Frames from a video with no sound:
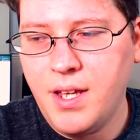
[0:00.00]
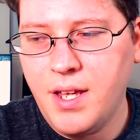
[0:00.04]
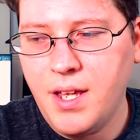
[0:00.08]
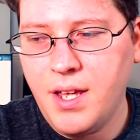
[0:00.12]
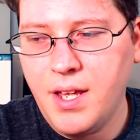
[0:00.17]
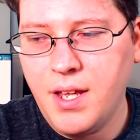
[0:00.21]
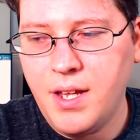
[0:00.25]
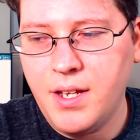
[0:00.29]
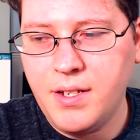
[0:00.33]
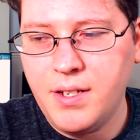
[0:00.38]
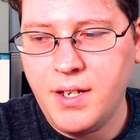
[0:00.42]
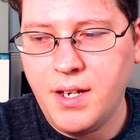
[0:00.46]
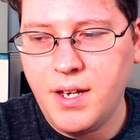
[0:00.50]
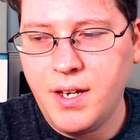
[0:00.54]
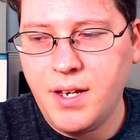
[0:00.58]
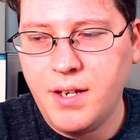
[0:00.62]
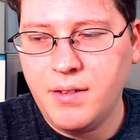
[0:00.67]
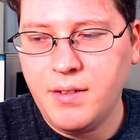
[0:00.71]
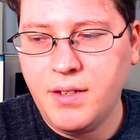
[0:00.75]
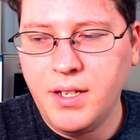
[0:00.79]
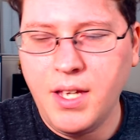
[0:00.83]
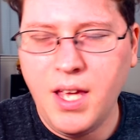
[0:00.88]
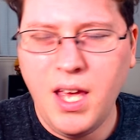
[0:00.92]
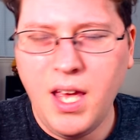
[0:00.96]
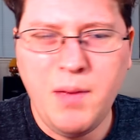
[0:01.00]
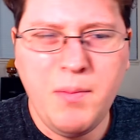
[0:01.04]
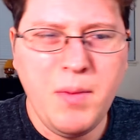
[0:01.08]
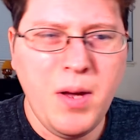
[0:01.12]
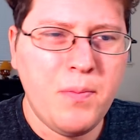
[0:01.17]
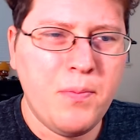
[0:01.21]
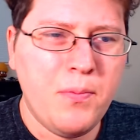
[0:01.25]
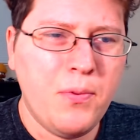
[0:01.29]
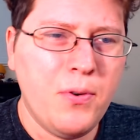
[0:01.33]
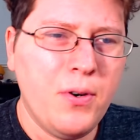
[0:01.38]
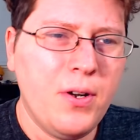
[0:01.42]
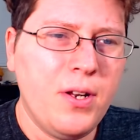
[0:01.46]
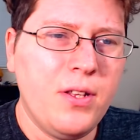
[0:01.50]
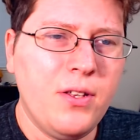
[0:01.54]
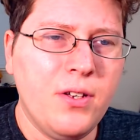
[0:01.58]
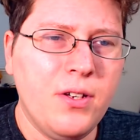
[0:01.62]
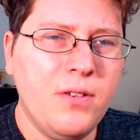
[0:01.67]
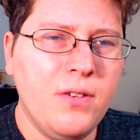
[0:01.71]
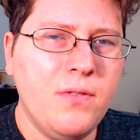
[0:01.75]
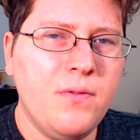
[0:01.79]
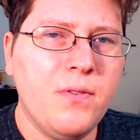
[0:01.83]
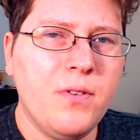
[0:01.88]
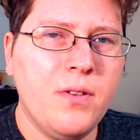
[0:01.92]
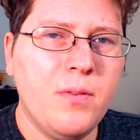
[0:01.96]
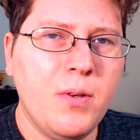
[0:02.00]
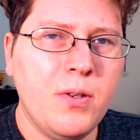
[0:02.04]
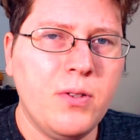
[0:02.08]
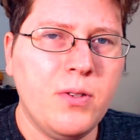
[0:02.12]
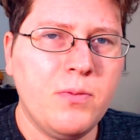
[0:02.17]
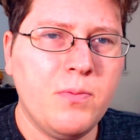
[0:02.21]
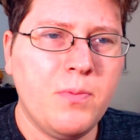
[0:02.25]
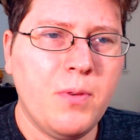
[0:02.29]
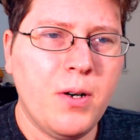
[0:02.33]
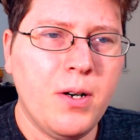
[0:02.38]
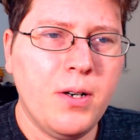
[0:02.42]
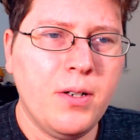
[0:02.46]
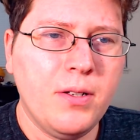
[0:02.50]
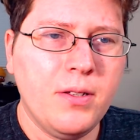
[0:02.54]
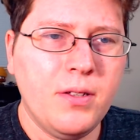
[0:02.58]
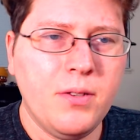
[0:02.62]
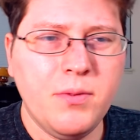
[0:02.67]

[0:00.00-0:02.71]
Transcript: and it came out pretty good for the most part.